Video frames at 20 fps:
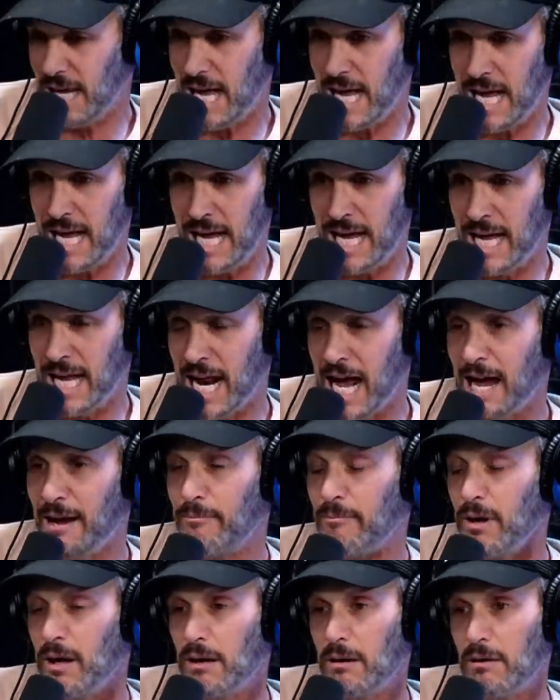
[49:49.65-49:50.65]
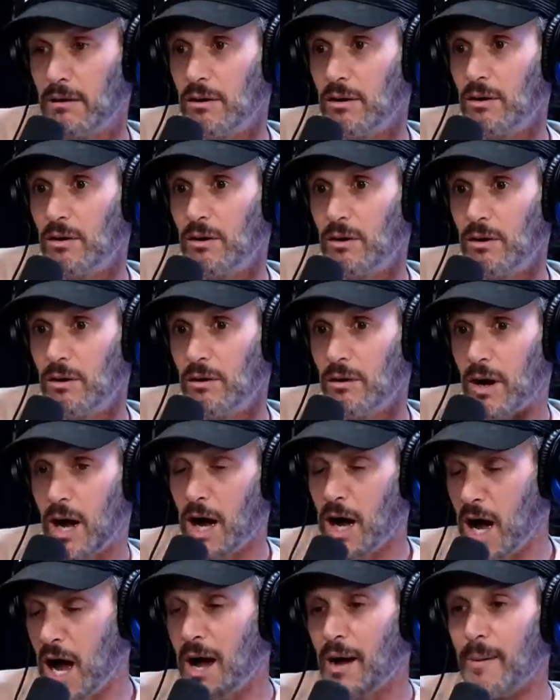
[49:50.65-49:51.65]
And I'm
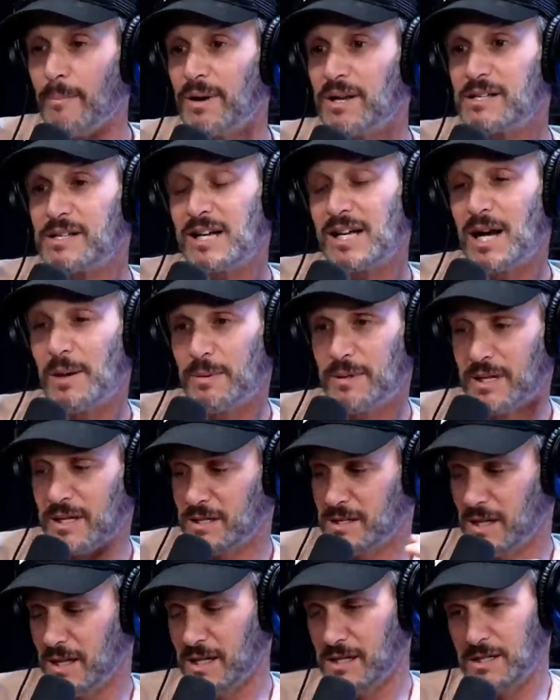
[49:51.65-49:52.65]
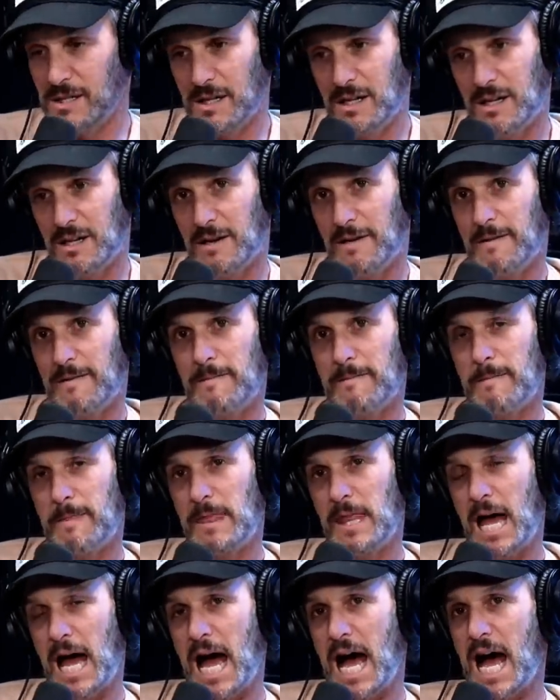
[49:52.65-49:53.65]
going to say a couple things on this.
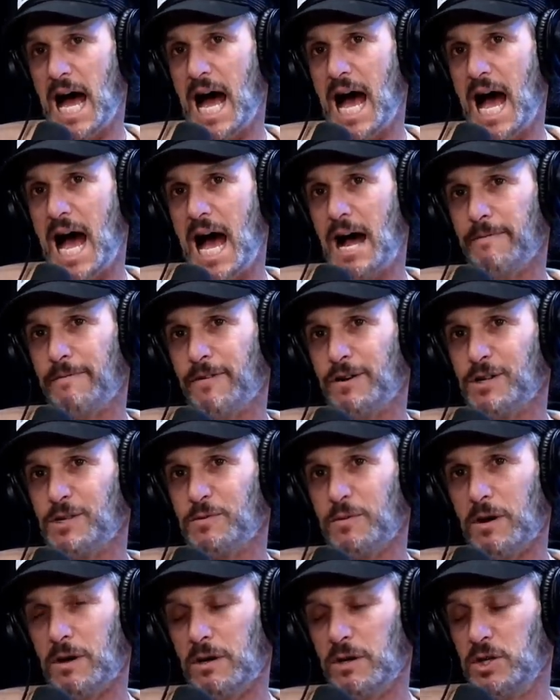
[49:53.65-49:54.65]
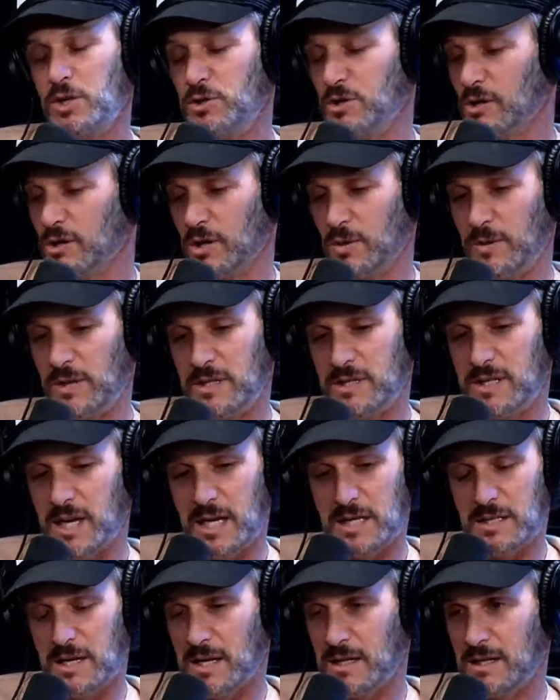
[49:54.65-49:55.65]
First of all, you don't know what his
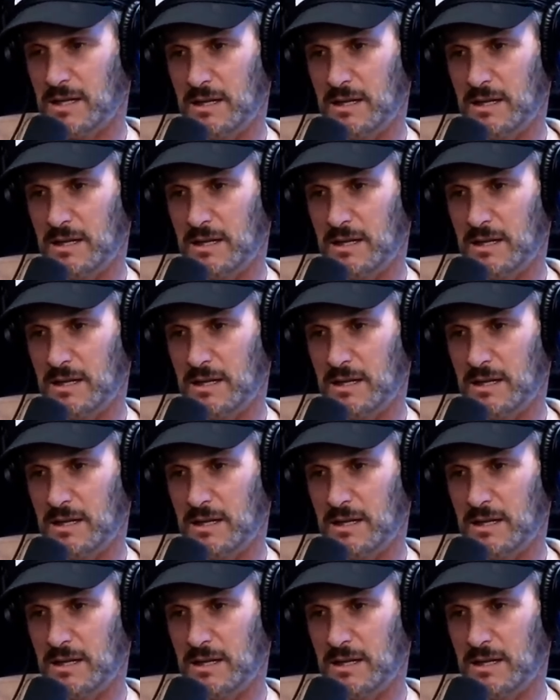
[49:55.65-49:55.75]
day's like.